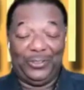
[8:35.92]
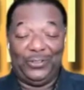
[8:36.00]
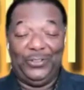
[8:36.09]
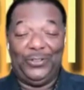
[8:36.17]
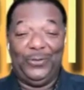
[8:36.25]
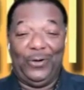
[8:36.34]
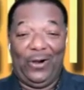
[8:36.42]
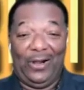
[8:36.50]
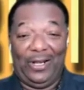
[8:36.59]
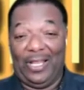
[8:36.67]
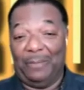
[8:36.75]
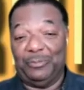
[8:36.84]
I'm sure you
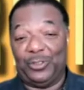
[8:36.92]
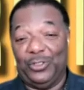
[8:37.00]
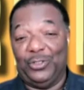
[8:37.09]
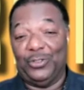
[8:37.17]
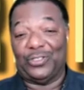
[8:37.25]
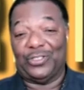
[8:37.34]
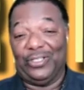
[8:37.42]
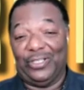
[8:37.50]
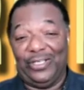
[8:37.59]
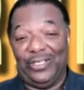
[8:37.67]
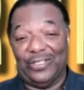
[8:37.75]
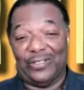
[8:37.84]
are, and I'm sure you
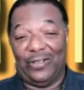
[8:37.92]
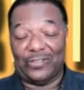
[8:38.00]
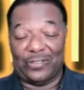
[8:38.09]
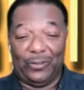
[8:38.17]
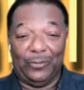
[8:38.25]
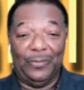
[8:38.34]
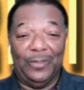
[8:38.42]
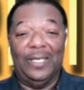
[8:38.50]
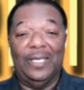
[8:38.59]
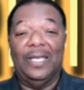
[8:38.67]
still is also.